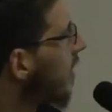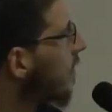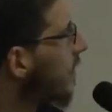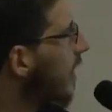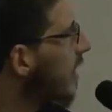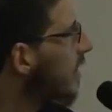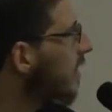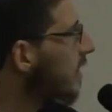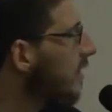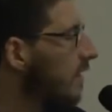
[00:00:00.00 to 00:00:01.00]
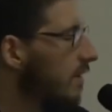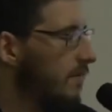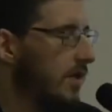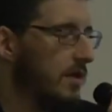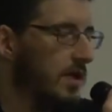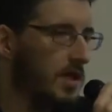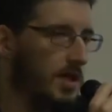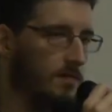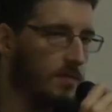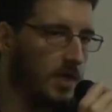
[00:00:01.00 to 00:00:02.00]
we went in Madonna di
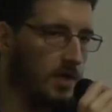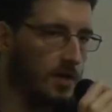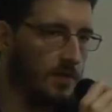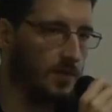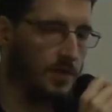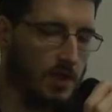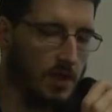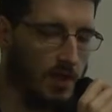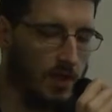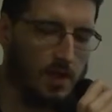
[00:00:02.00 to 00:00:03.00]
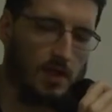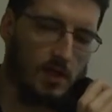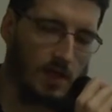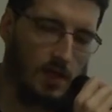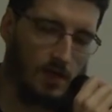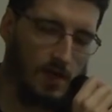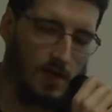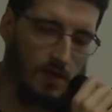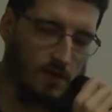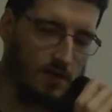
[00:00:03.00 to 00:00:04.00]
Campiglio in the Carlo
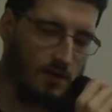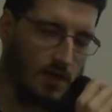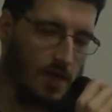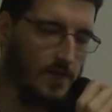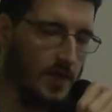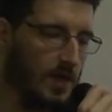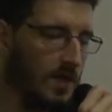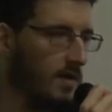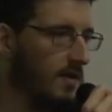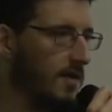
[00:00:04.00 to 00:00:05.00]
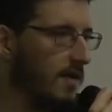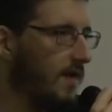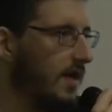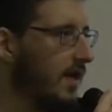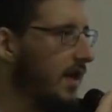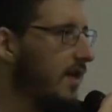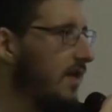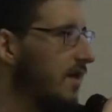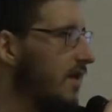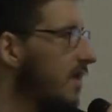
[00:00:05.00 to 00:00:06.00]
Hotel. They
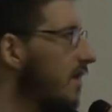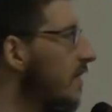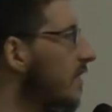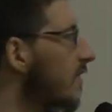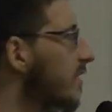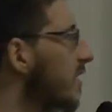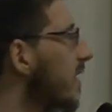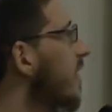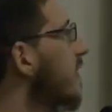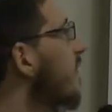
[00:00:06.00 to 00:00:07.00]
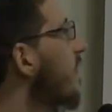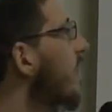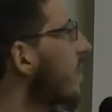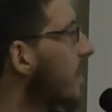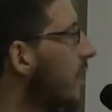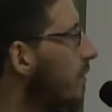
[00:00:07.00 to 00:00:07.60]
kindly hosted us for a